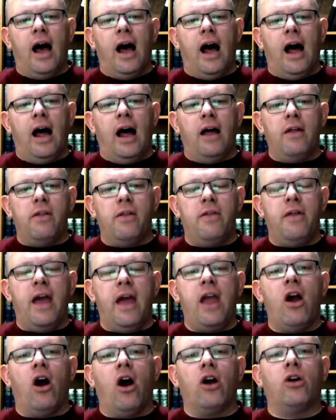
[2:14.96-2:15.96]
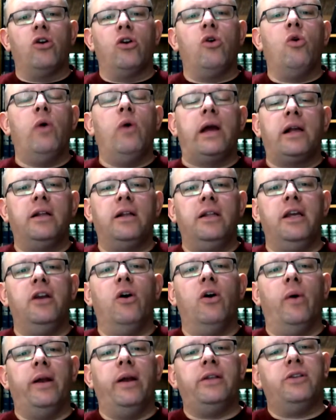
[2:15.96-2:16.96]
they are quickly
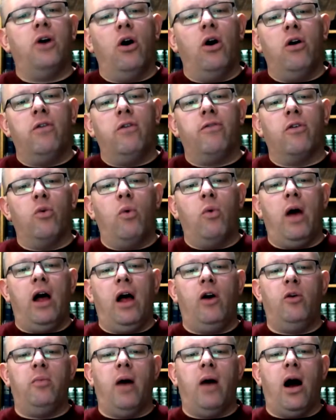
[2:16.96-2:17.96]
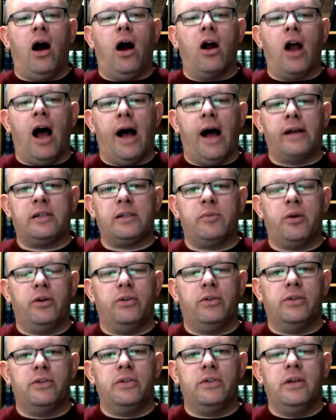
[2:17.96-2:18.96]
going to overwhelm our
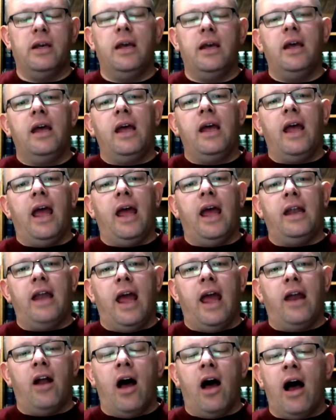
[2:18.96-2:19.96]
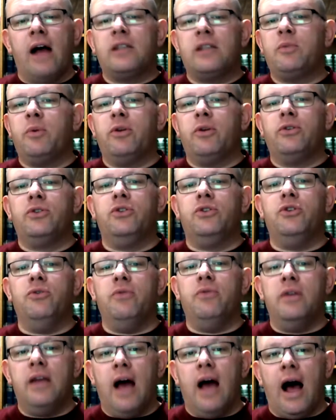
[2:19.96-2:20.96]
hospitals. And hospitals do
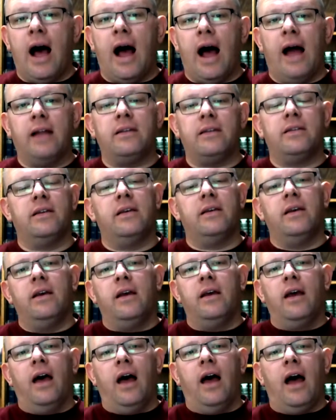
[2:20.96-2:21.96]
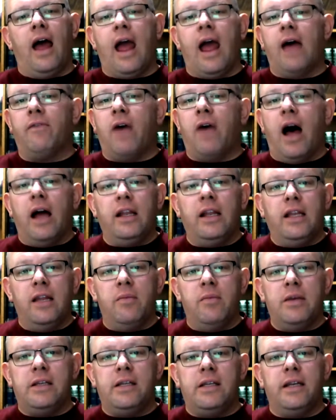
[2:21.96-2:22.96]
not have
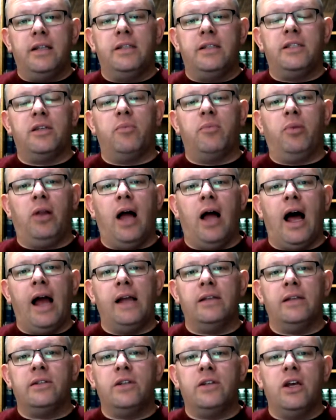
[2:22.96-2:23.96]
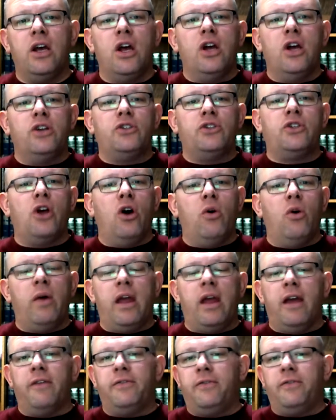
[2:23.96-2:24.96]
unlimited supplies. So
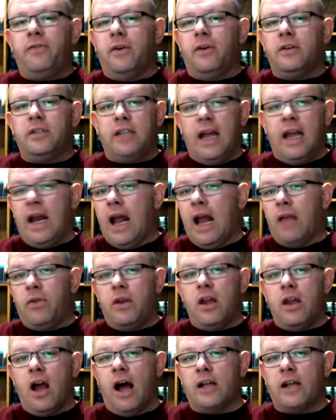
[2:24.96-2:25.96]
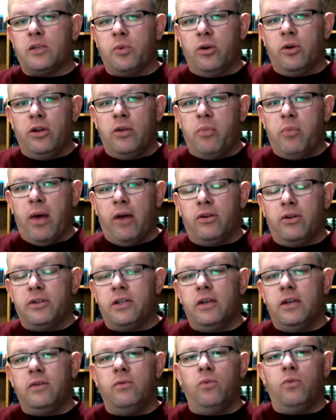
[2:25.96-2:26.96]
if St. Anthony Hospital in
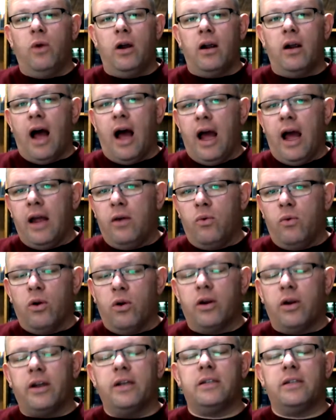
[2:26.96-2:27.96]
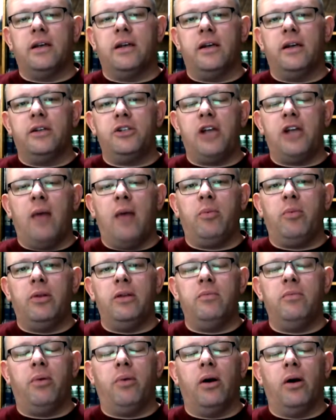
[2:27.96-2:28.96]
Pendleton, where I work as a chaplain
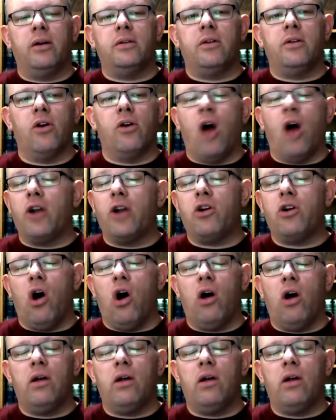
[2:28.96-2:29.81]
part or on call,